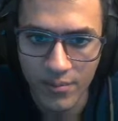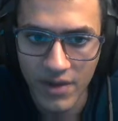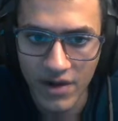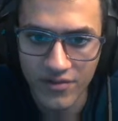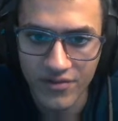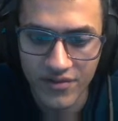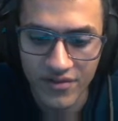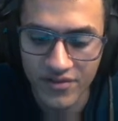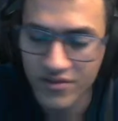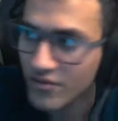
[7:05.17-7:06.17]
mouse
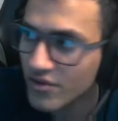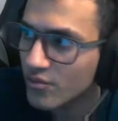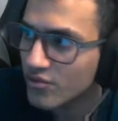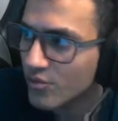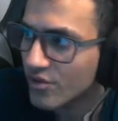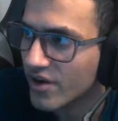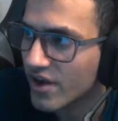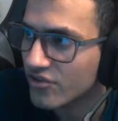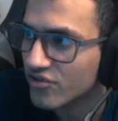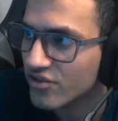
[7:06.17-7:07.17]
sensitivity, which we're gonna
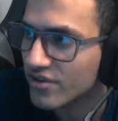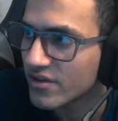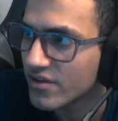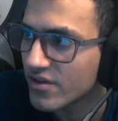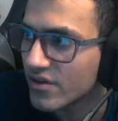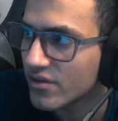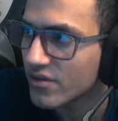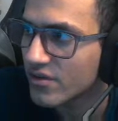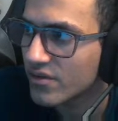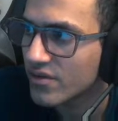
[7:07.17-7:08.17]
actually
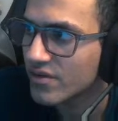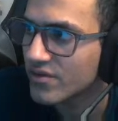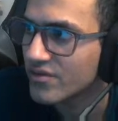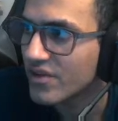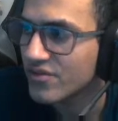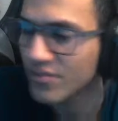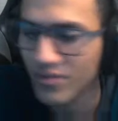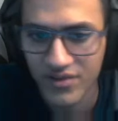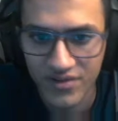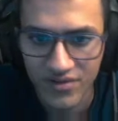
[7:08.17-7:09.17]

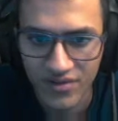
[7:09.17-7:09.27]
sensibility,